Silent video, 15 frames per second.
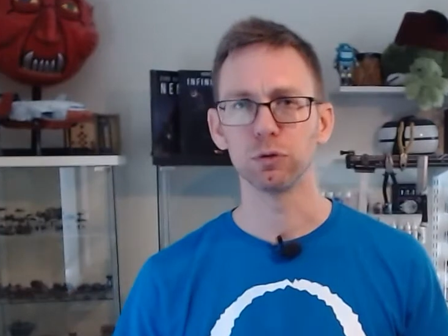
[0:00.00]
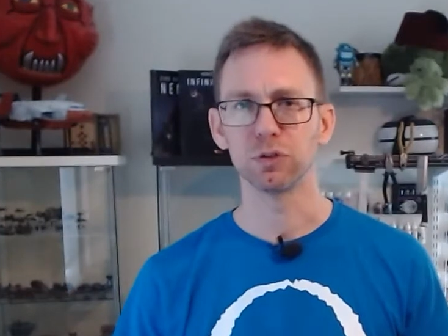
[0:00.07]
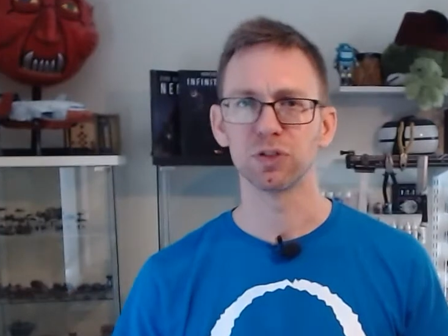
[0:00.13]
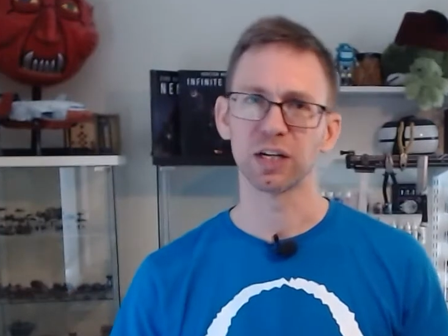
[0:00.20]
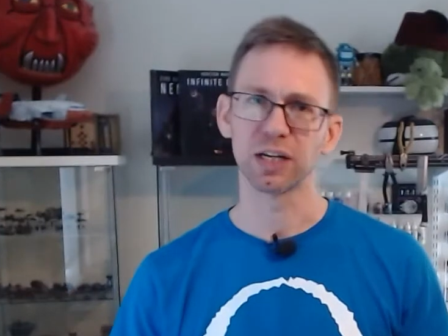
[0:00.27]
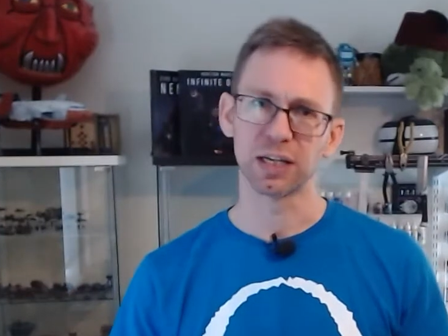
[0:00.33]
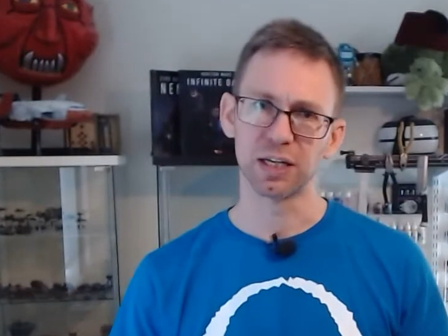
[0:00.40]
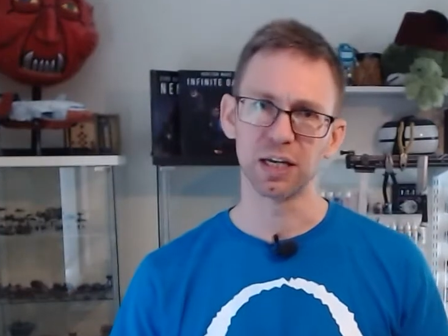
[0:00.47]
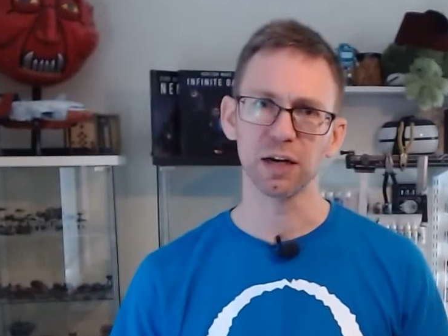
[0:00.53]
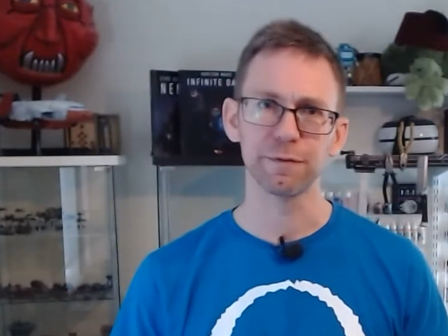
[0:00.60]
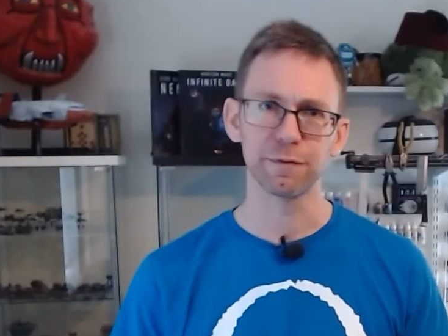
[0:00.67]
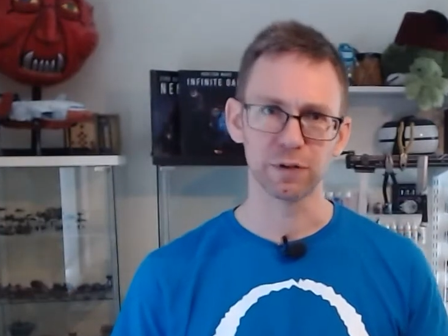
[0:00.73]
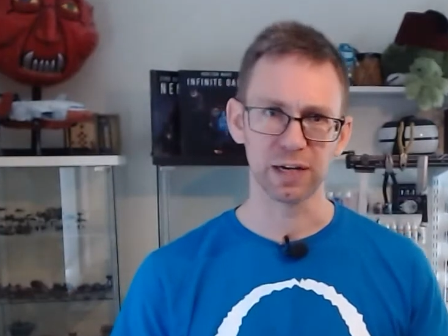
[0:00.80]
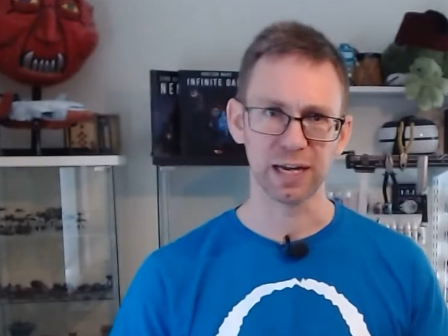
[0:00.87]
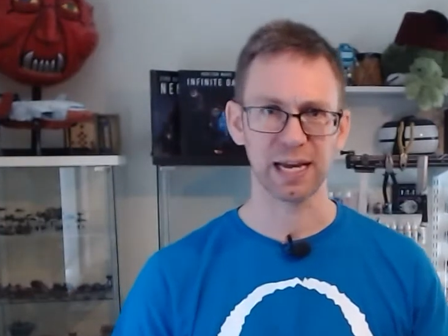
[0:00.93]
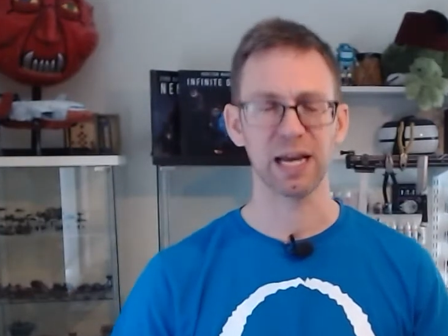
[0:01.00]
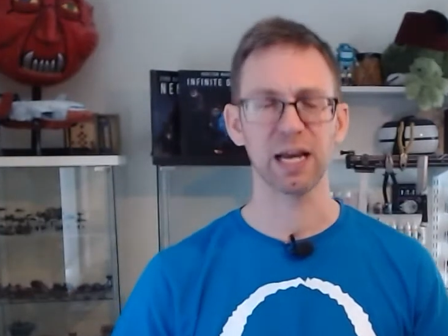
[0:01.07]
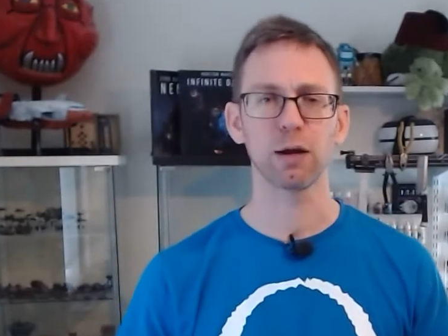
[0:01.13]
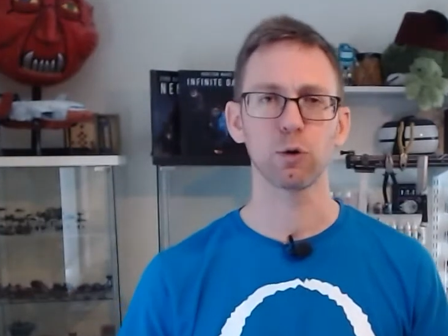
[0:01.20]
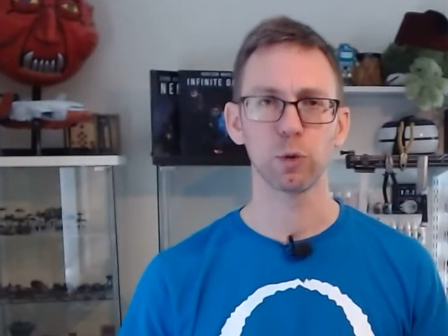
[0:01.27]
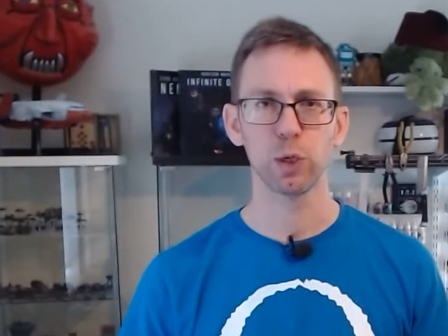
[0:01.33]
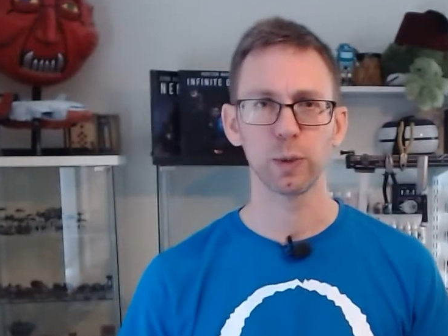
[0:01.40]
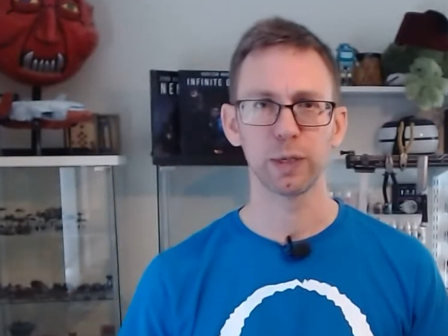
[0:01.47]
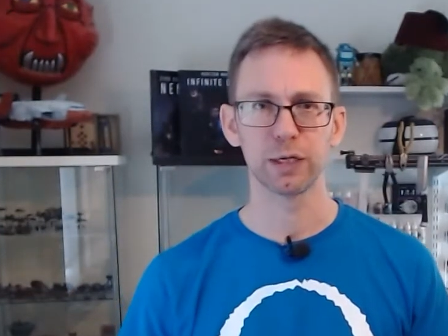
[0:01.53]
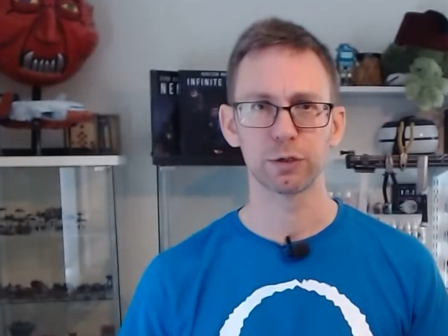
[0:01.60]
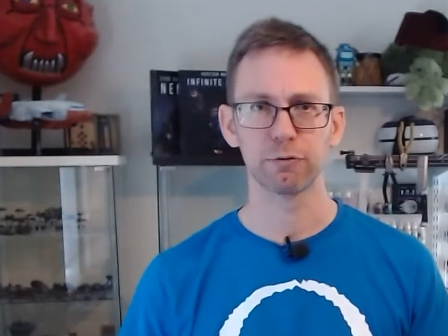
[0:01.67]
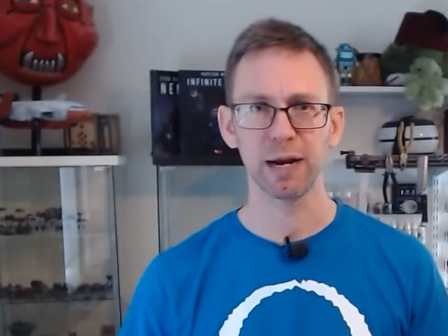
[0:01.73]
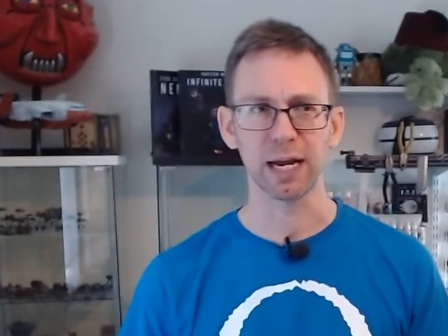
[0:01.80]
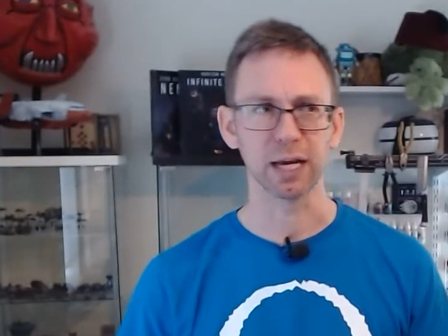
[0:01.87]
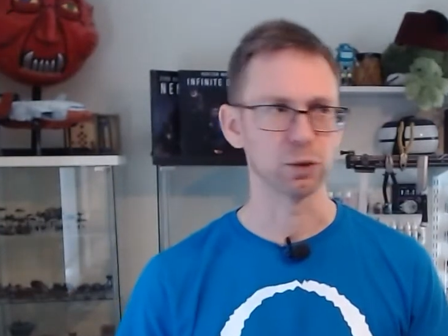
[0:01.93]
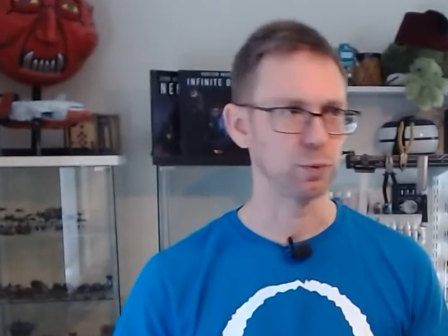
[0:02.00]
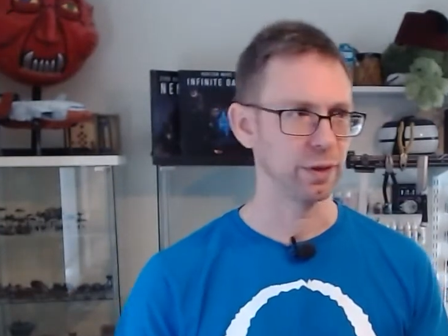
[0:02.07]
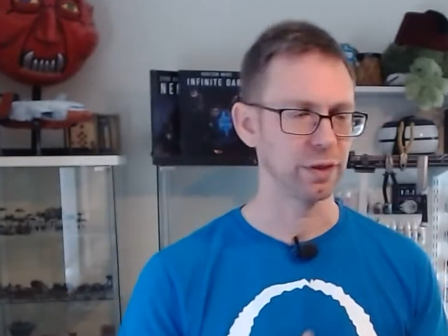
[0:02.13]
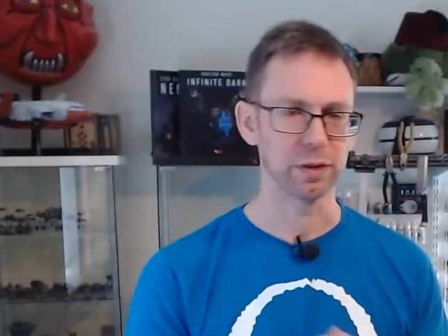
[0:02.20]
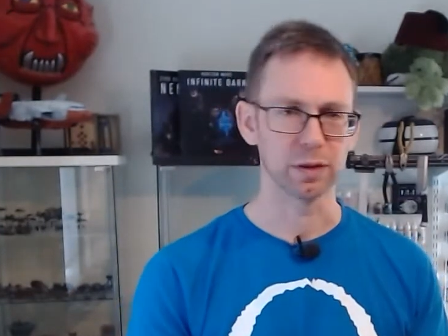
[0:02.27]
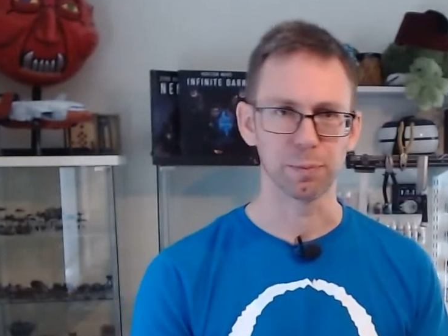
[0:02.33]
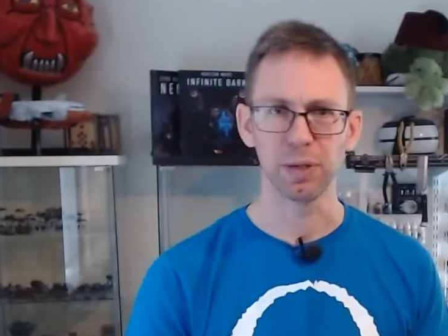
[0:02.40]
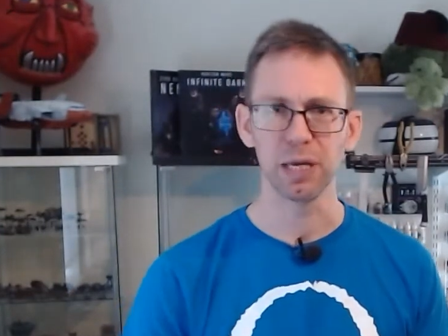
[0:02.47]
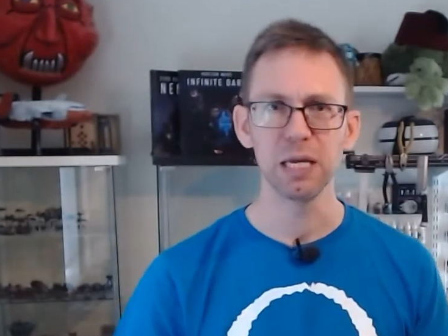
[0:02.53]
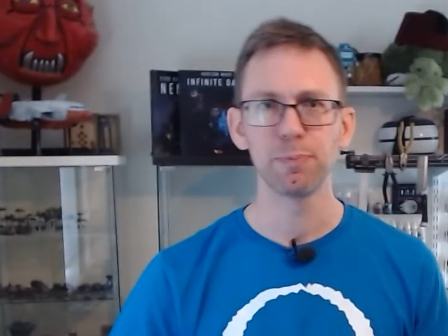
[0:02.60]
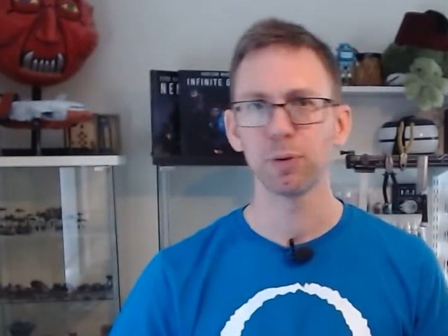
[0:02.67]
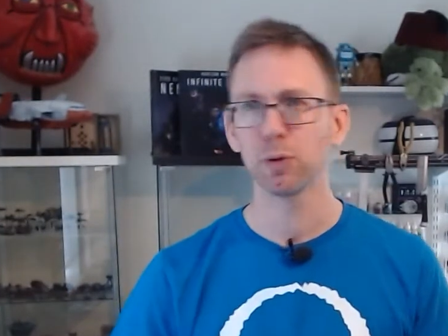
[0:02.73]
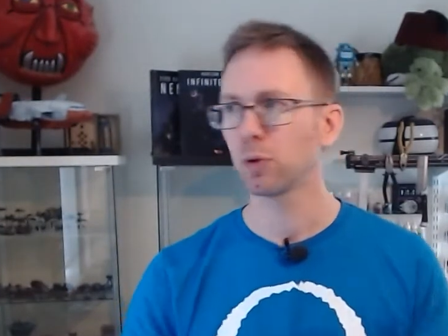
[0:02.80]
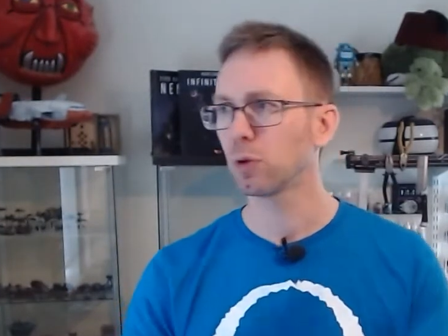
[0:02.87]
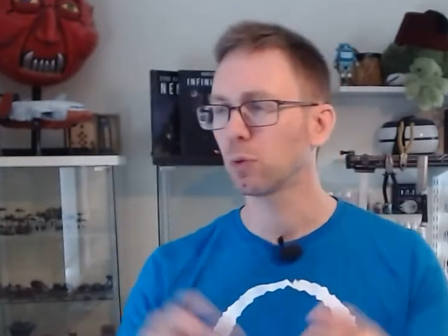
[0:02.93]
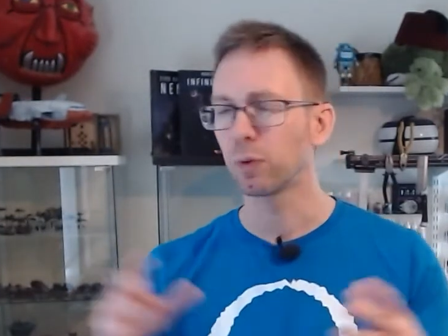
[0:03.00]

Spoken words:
that govern how you interact with other people,